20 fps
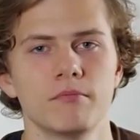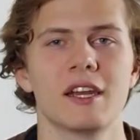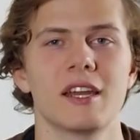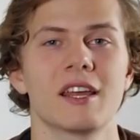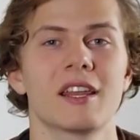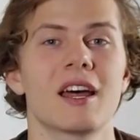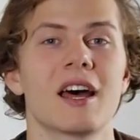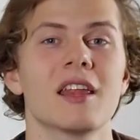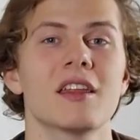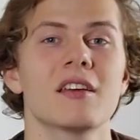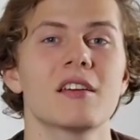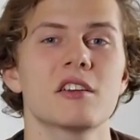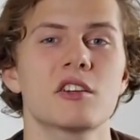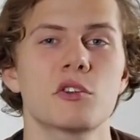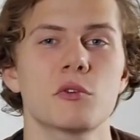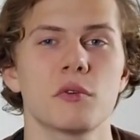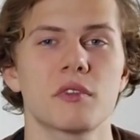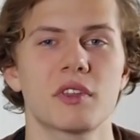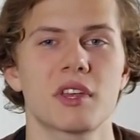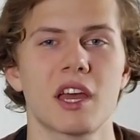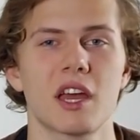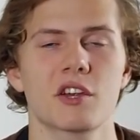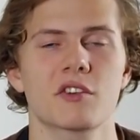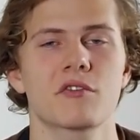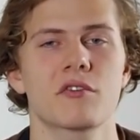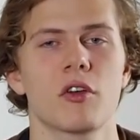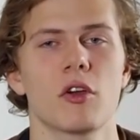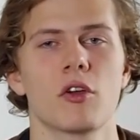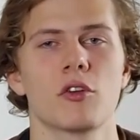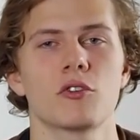Now, the other issue with cash
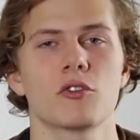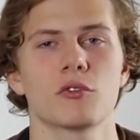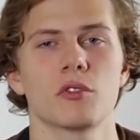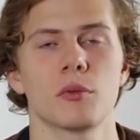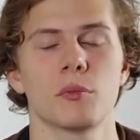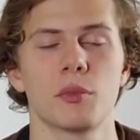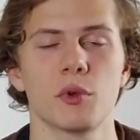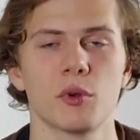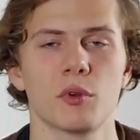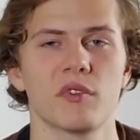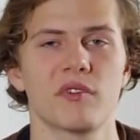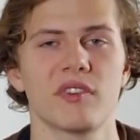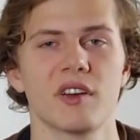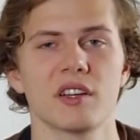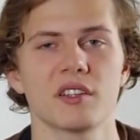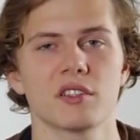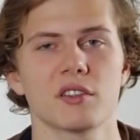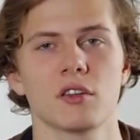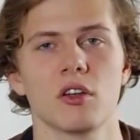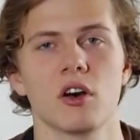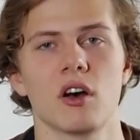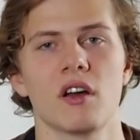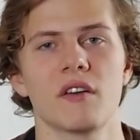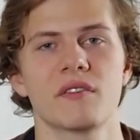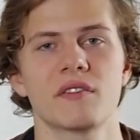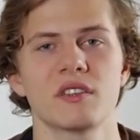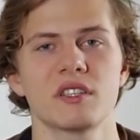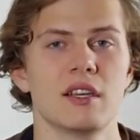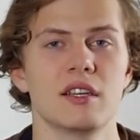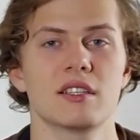flow during the building phase of
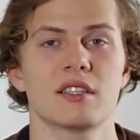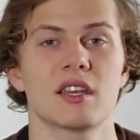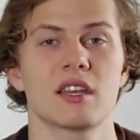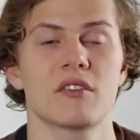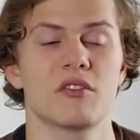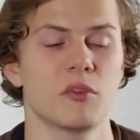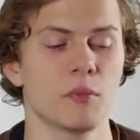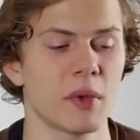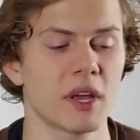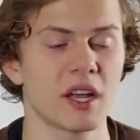life is that if you